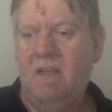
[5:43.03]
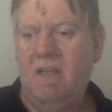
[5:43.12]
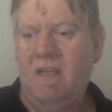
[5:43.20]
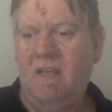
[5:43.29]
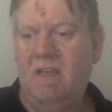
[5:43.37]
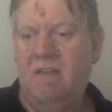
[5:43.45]

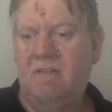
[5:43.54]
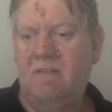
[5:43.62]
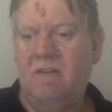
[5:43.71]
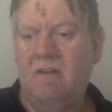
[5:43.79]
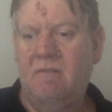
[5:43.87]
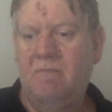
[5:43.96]
And
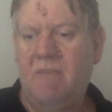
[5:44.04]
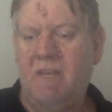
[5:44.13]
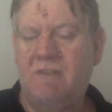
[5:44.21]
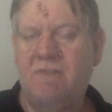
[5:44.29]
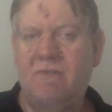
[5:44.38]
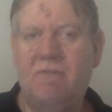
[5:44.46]
make
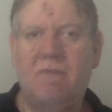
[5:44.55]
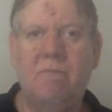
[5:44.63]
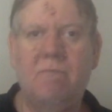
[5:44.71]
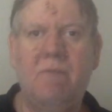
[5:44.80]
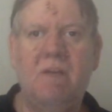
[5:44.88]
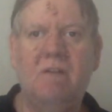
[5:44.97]
sure the
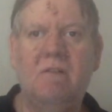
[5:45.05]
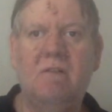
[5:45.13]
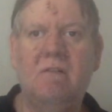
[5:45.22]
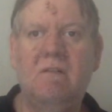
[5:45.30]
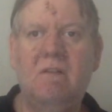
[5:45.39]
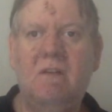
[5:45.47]

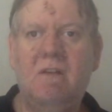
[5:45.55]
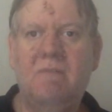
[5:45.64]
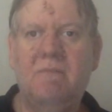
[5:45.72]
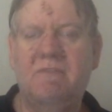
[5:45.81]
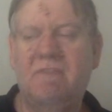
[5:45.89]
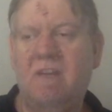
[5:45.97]
bell
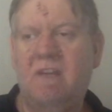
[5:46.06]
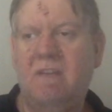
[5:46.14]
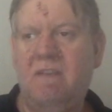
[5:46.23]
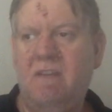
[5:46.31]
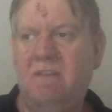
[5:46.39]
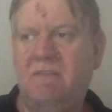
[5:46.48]
beside
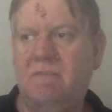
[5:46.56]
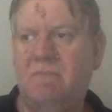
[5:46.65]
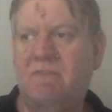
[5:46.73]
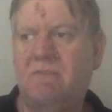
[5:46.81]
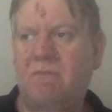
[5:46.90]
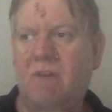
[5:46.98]
the
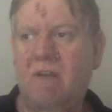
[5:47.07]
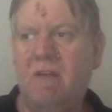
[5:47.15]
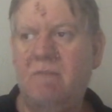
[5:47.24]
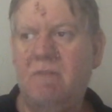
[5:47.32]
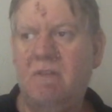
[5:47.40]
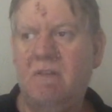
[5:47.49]

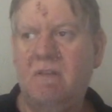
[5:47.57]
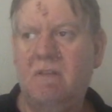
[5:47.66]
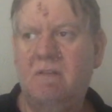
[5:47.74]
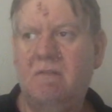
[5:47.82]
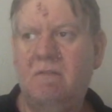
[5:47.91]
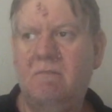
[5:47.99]
subscribe
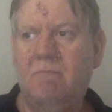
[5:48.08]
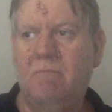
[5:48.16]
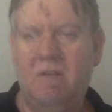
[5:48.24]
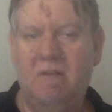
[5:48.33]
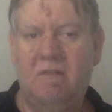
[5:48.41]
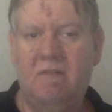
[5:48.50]

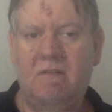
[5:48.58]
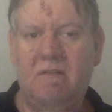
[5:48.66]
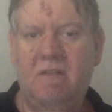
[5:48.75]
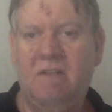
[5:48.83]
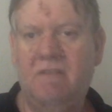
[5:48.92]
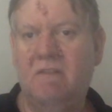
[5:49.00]
button
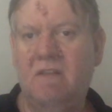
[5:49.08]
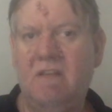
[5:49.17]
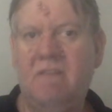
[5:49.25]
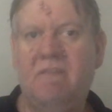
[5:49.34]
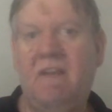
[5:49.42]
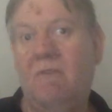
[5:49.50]
is
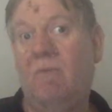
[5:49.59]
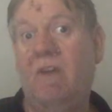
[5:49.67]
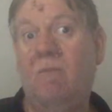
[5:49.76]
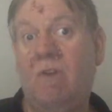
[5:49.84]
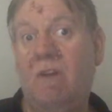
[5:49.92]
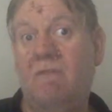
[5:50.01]
lit. That way,
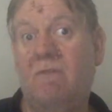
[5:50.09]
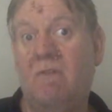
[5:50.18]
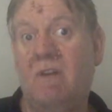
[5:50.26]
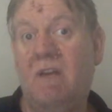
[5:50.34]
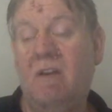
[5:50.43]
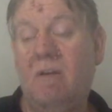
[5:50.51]
whenever
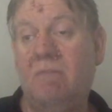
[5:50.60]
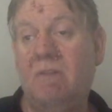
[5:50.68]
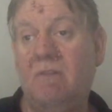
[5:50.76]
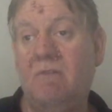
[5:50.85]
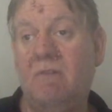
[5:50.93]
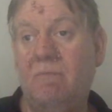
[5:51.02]
I
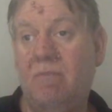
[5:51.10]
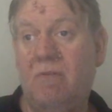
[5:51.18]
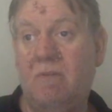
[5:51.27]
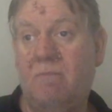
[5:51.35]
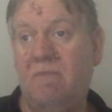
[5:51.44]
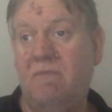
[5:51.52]
upload and put
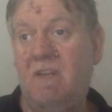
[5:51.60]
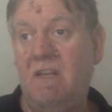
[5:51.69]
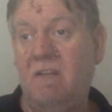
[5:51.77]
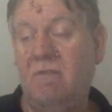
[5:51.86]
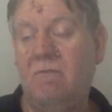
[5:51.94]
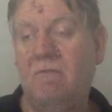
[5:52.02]
up a
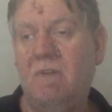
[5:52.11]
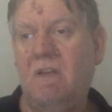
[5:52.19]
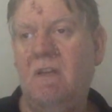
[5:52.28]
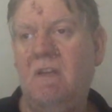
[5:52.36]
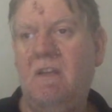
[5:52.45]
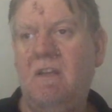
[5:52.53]
video,
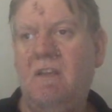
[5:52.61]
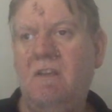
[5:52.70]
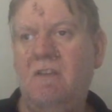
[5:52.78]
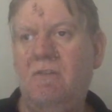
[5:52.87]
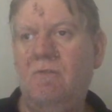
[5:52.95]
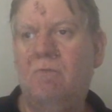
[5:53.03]

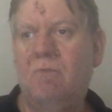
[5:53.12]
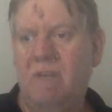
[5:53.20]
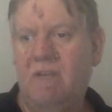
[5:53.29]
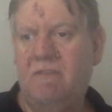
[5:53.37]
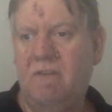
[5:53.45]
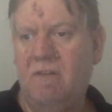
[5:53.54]
you will
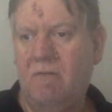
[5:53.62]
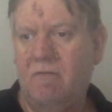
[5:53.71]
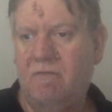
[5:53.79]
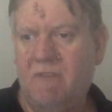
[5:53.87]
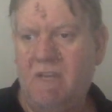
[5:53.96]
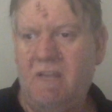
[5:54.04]
get the
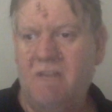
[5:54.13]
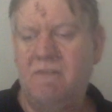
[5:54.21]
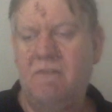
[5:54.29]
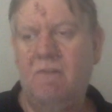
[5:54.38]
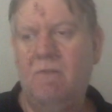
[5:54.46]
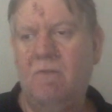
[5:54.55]

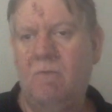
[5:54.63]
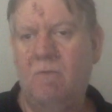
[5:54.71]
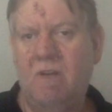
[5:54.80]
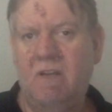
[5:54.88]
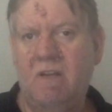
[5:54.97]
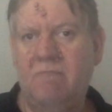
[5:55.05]
notification knowing when
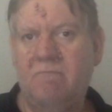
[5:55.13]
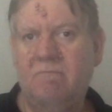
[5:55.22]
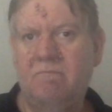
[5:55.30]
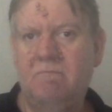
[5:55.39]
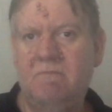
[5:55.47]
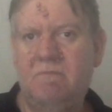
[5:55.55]

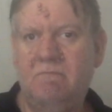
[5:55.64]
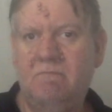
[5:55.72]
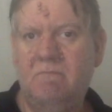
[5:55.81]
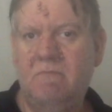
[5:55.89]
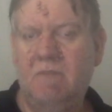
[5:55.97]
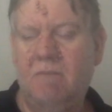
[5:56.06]

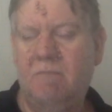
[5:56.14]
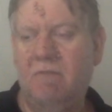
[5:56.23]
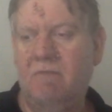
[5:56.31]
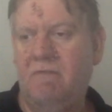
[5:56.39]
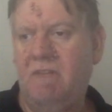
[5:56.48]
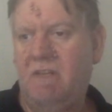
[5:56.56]
I
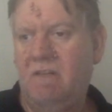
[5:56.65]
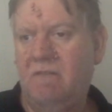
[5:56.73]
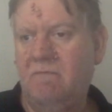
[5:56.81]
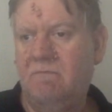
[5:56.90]
upload a video.